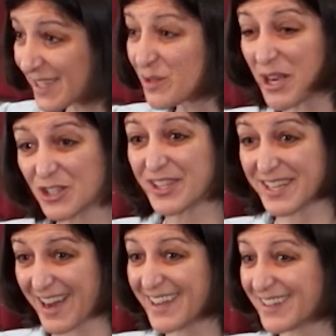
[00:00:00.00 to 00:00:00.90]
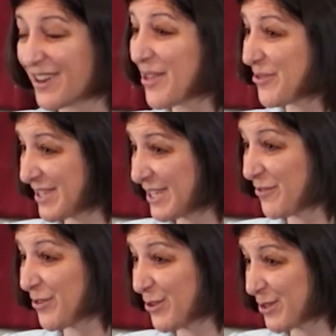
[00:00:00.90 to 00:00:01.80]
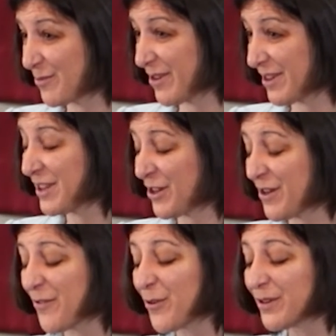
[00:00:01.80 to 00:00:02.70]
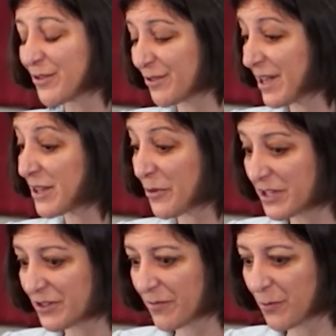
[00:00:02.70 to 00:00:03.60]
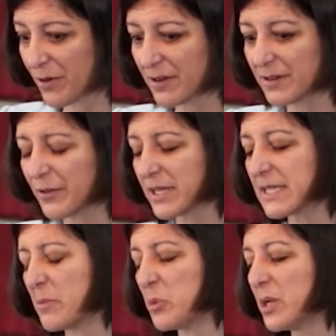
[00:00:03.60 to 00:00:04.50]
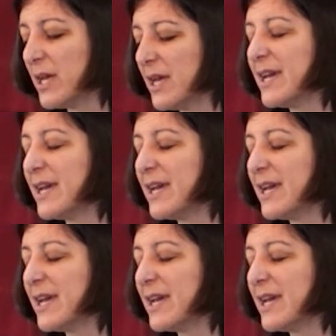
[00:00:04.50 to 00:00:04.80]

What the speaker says: especially not an authorization for use of military force or a declaration of war, for example,